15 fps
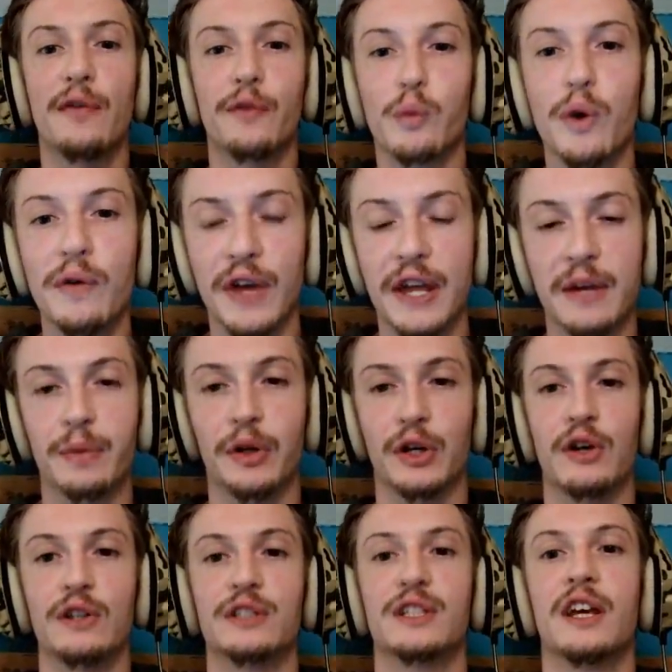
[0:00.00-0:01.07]
with it,
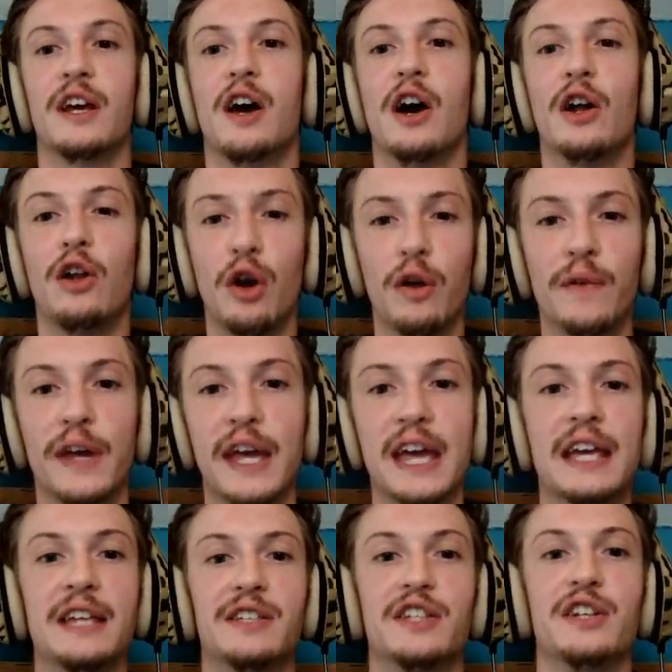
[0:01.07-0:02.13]
because a lot of it
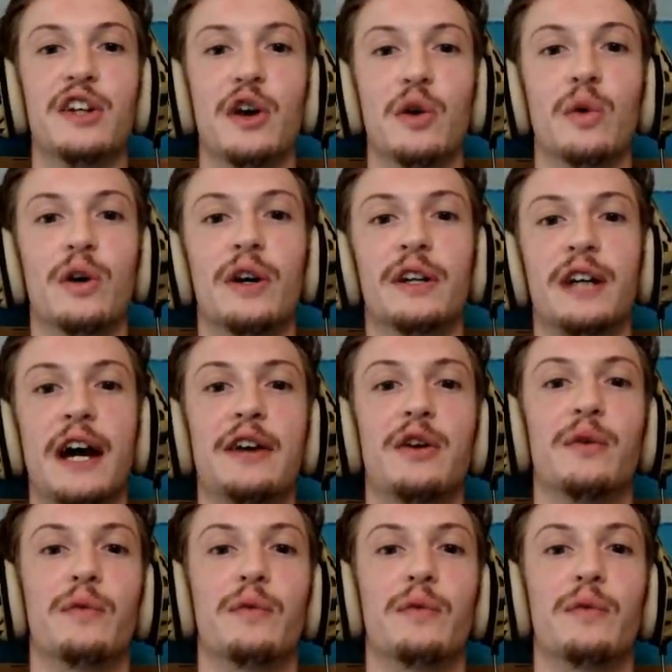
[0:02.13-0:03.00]
is, you know, kind of